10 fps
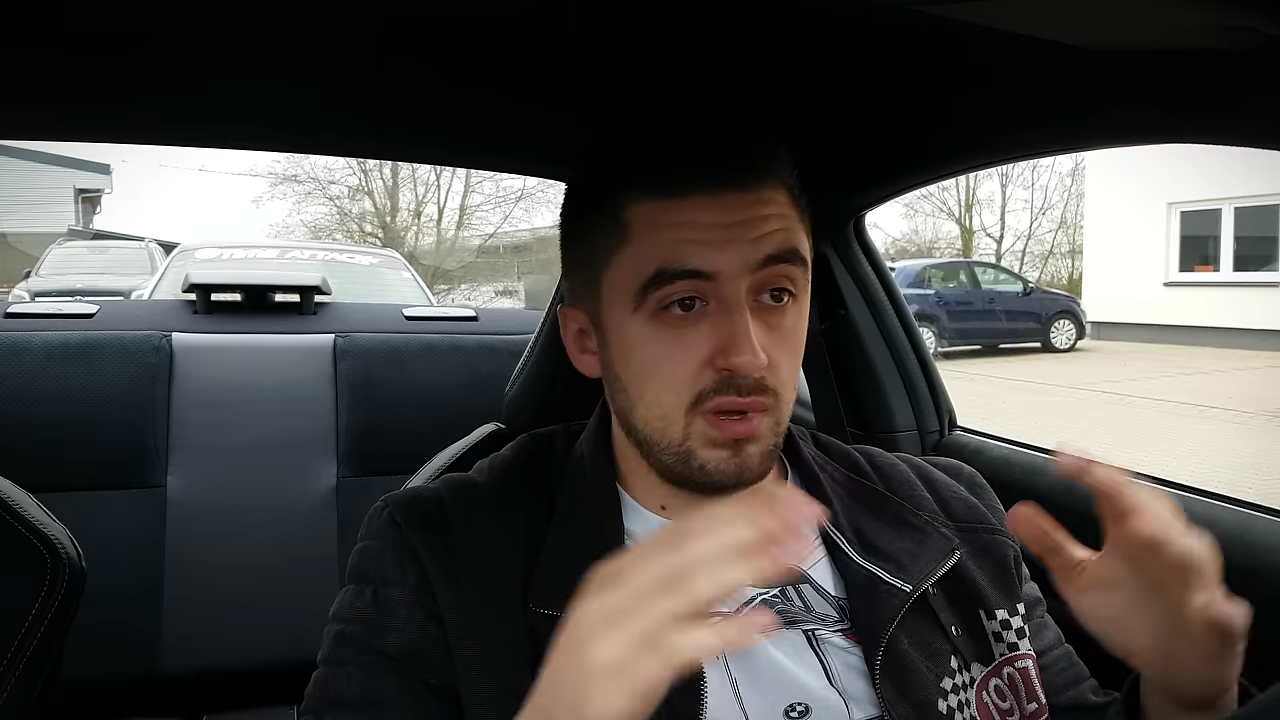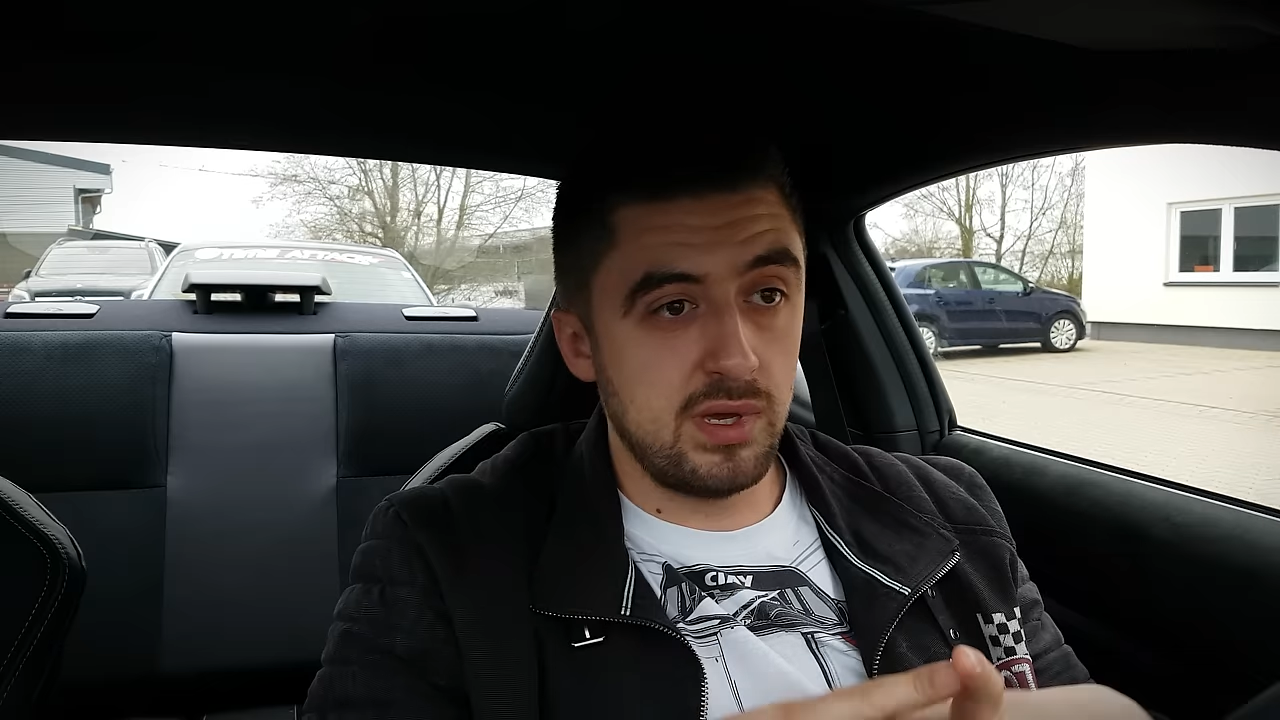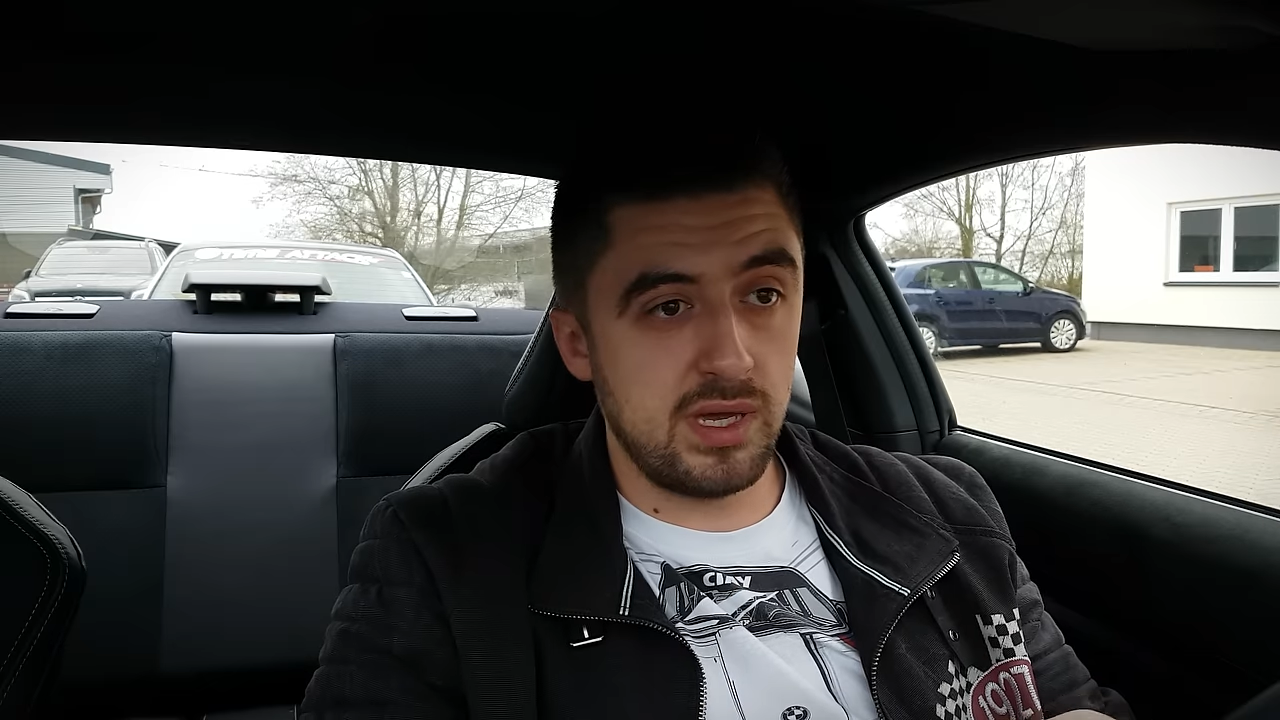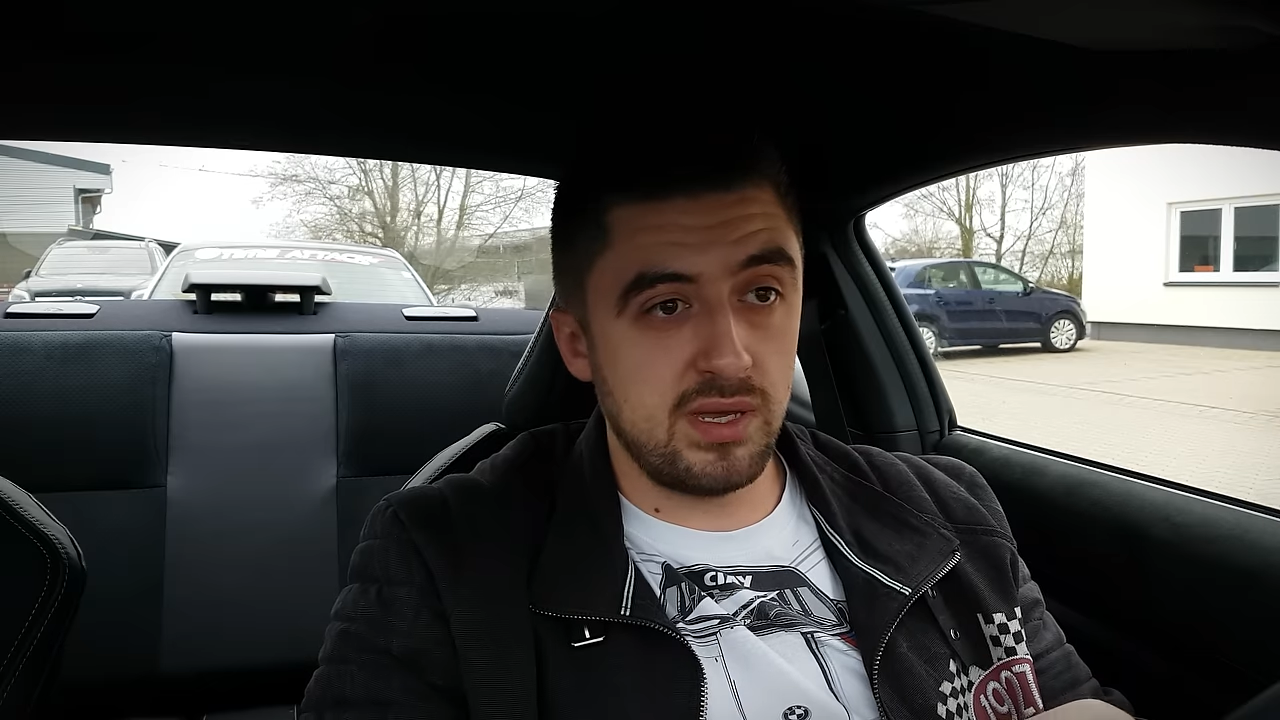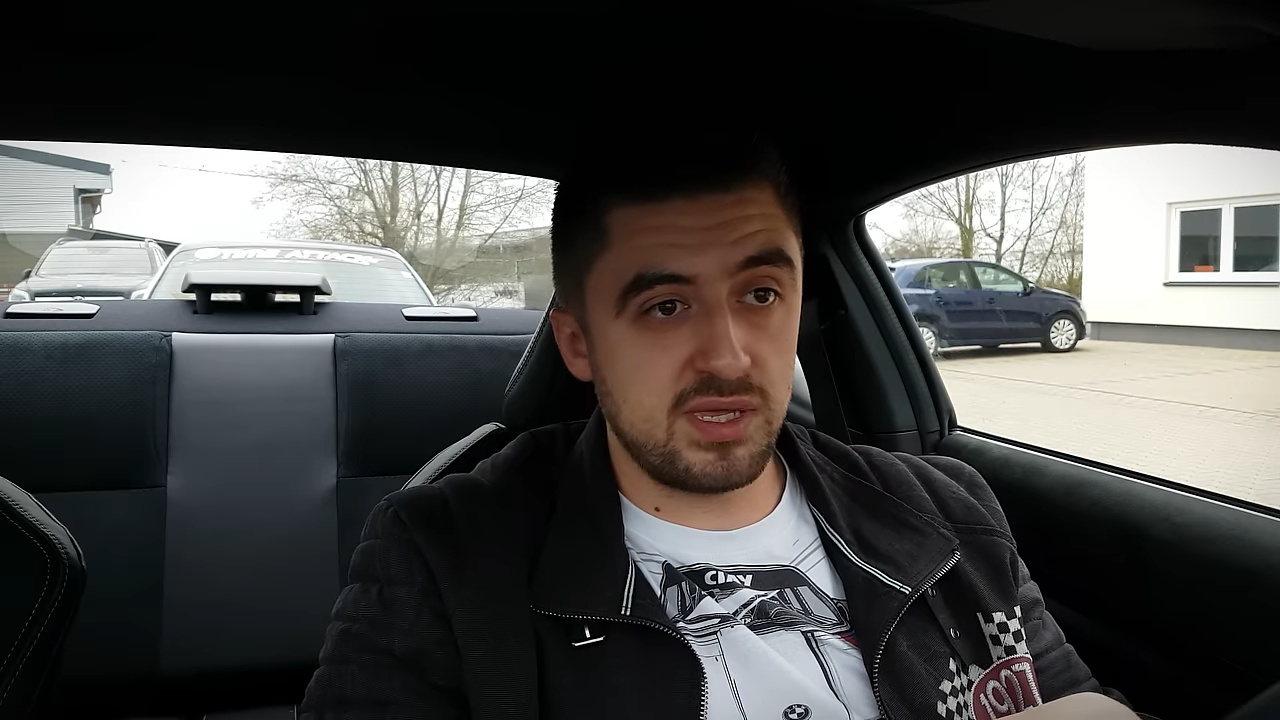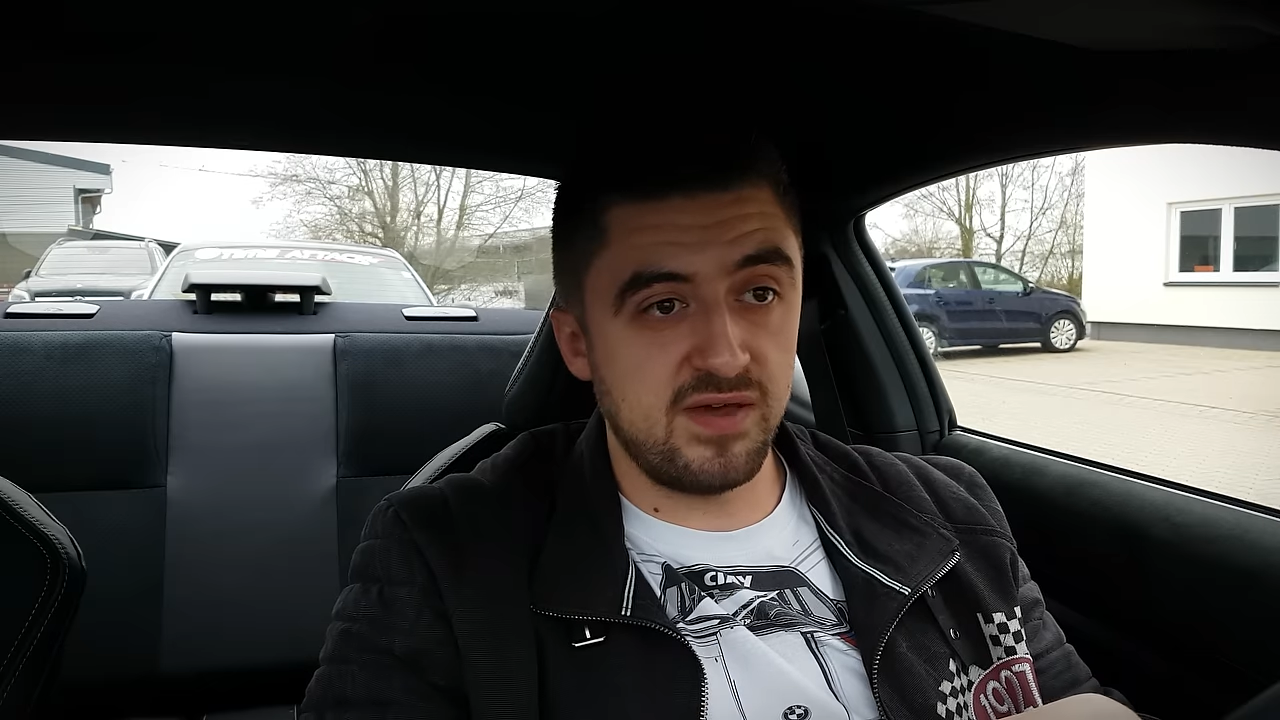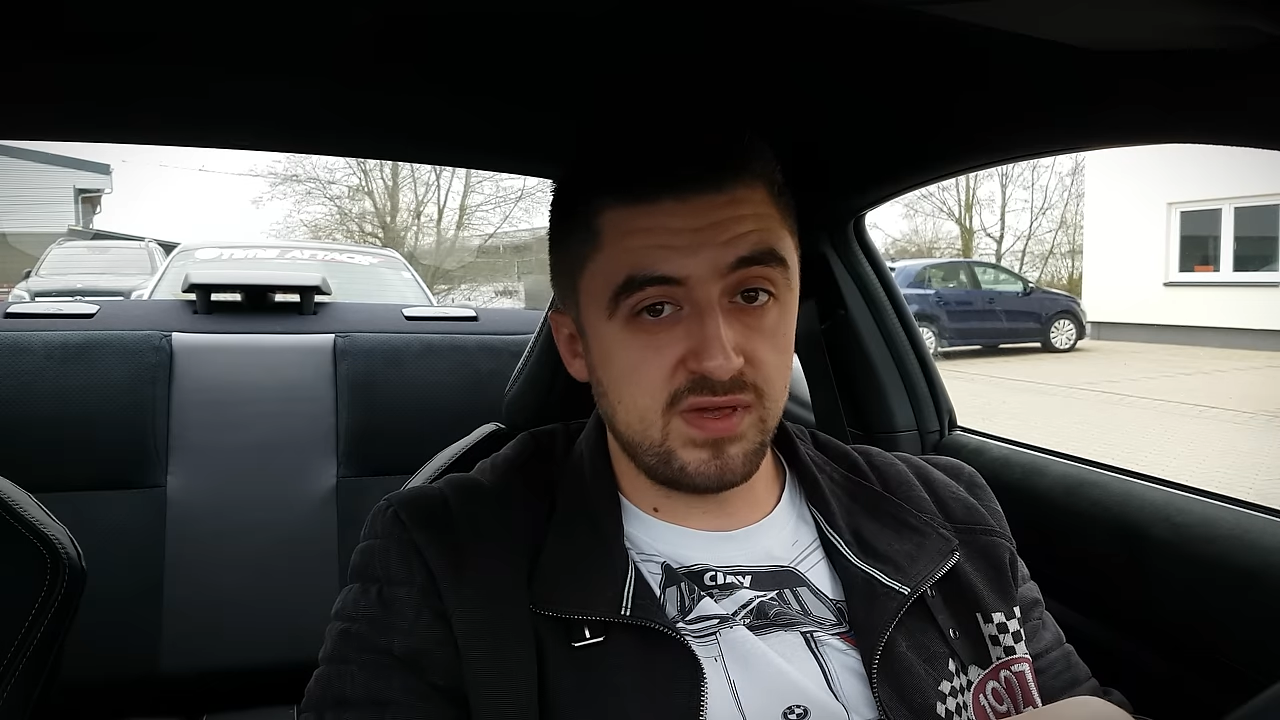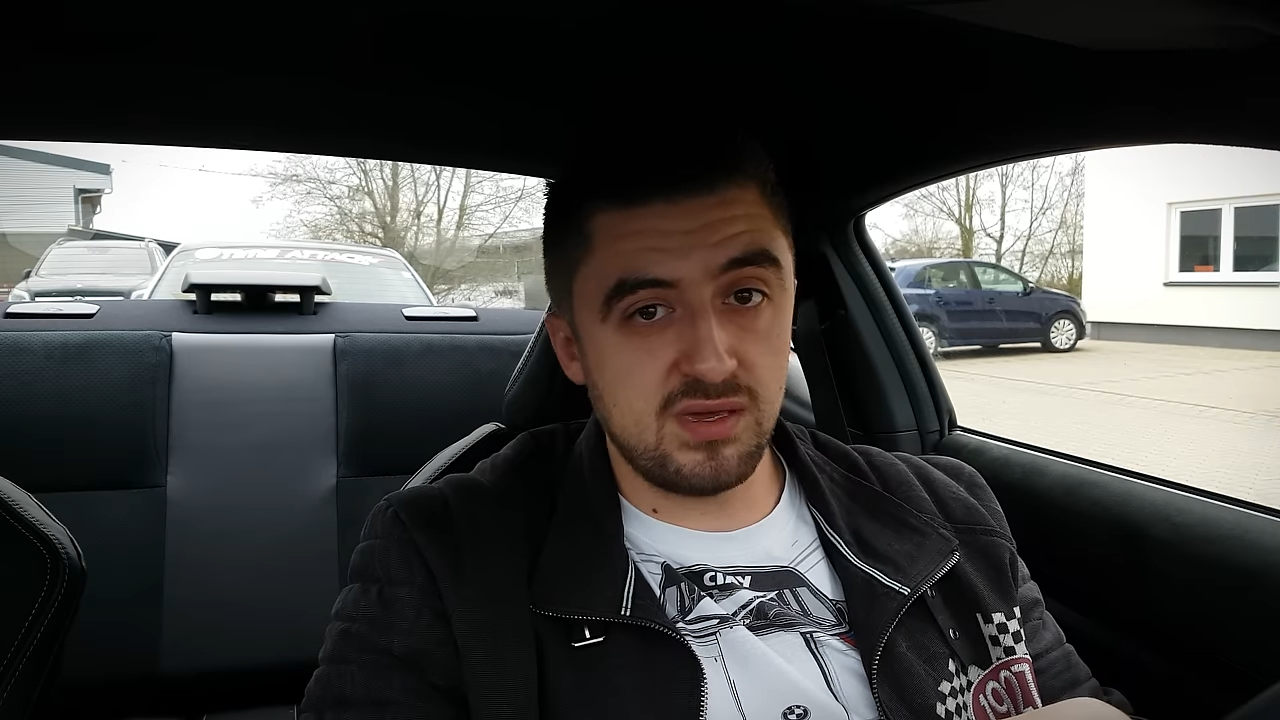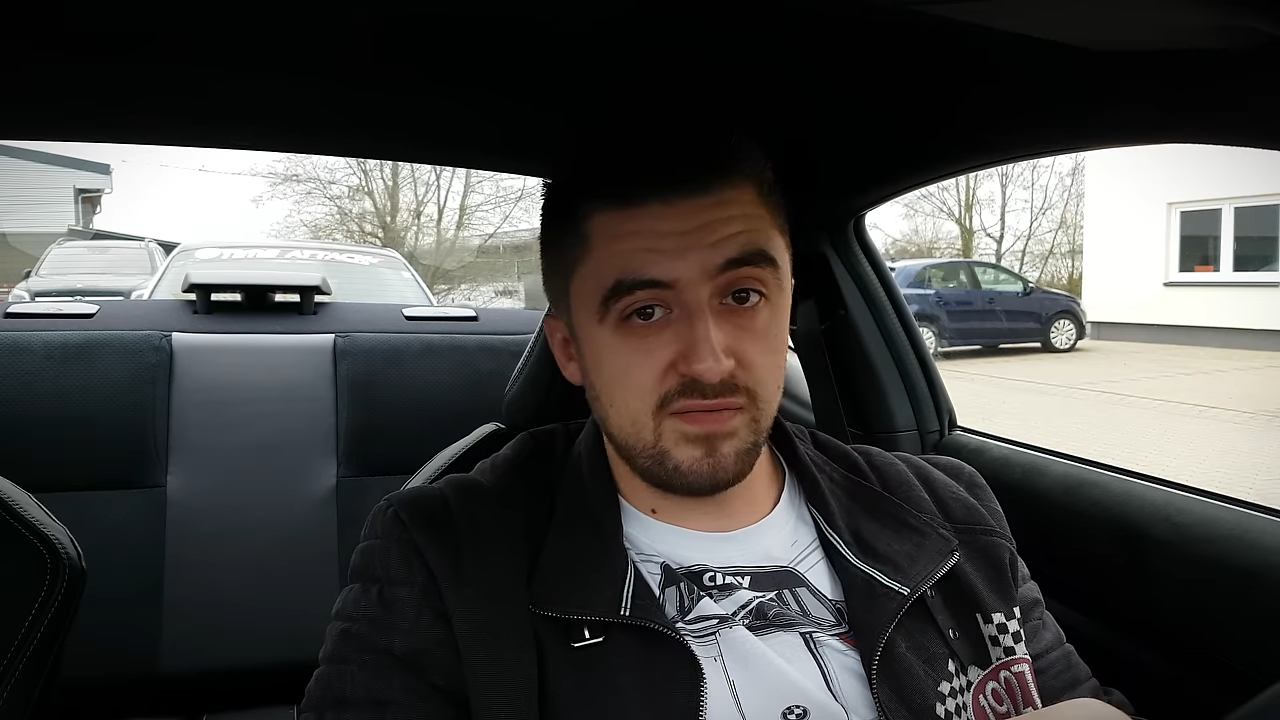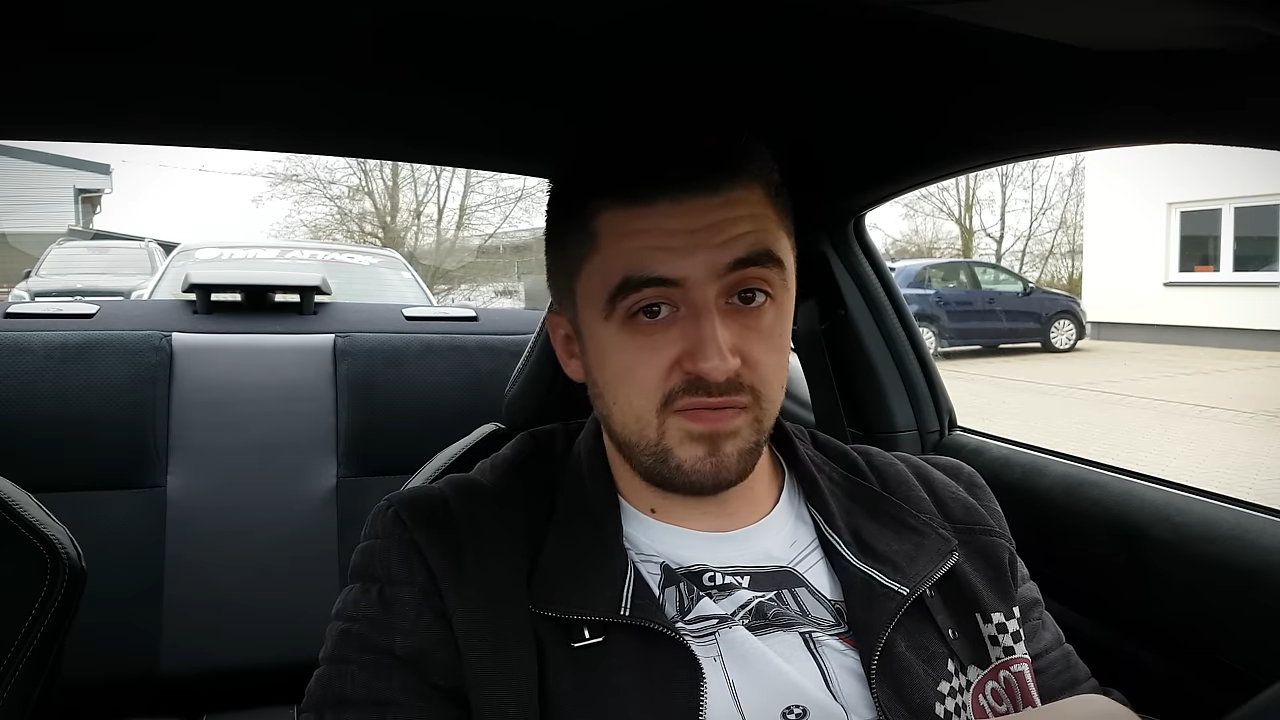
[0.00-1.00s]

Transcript: and having a